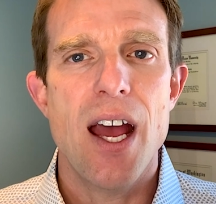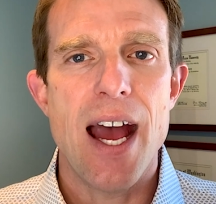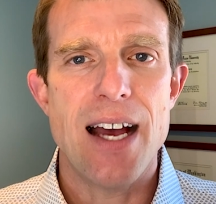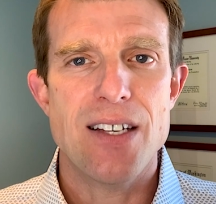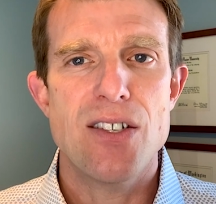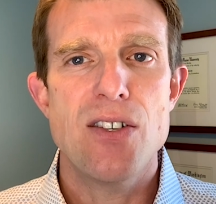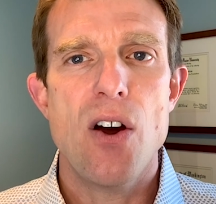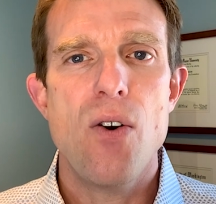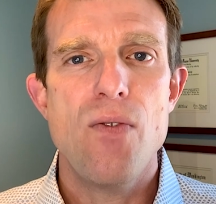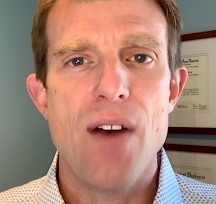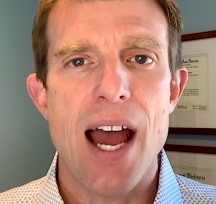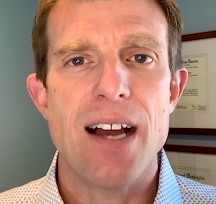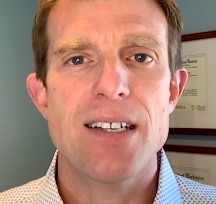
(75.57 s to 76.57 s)
as no
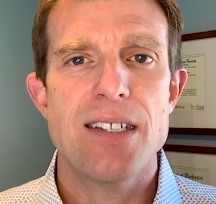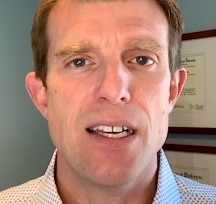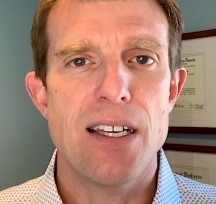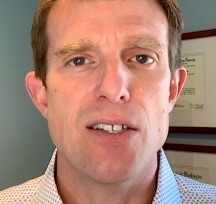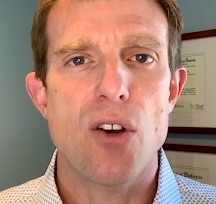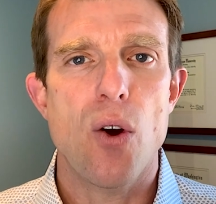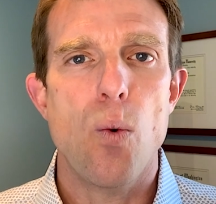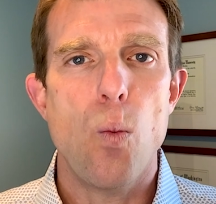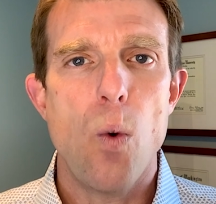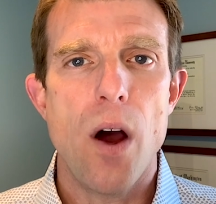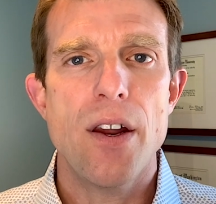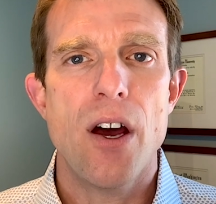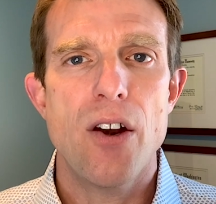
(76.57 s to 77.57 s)
vaccines are
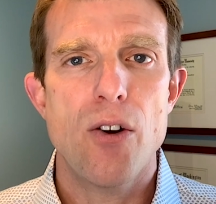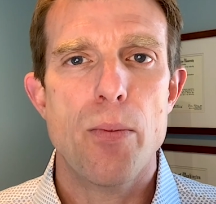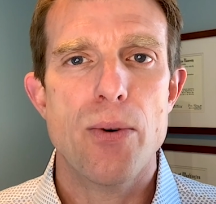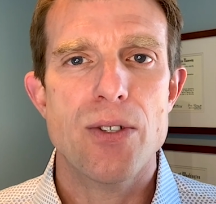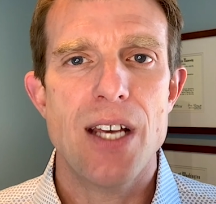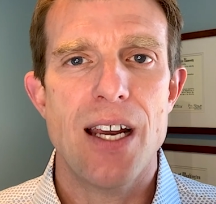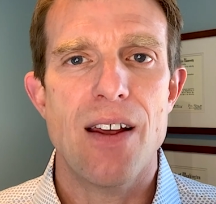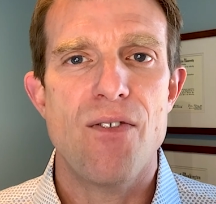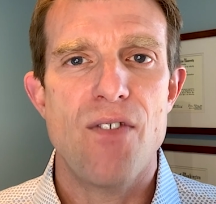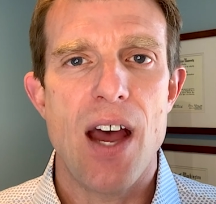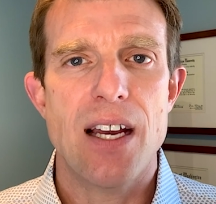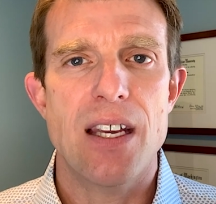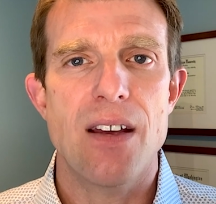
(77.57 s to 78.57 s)
one hundred percent
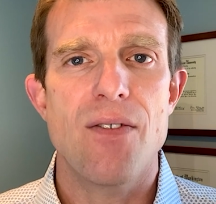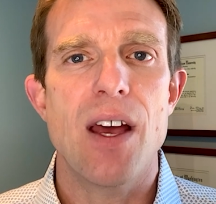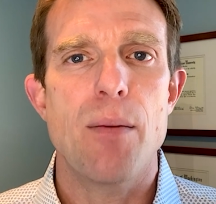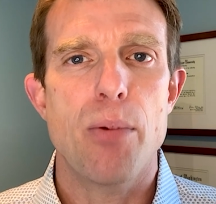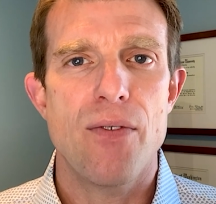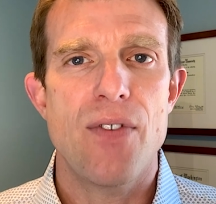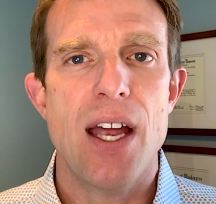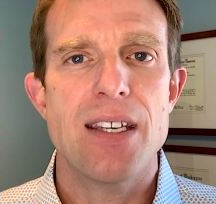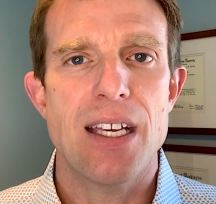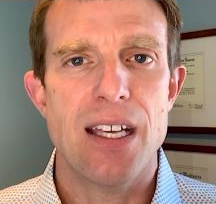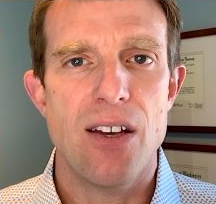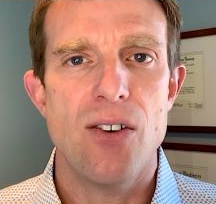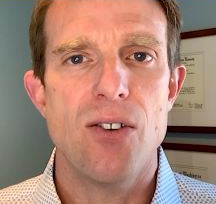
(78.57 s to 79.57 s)
effective at
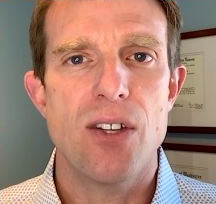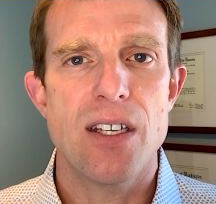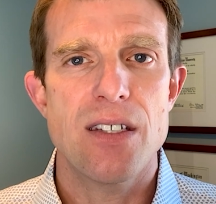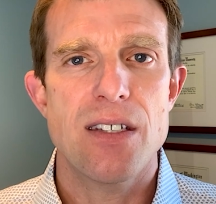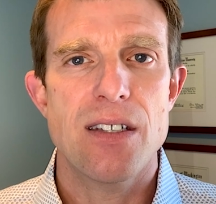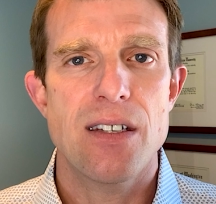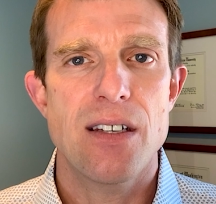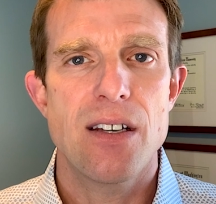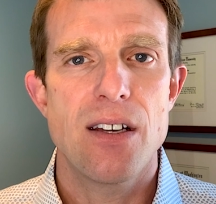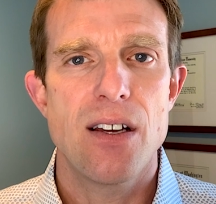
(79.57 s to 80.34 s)
preventing illness.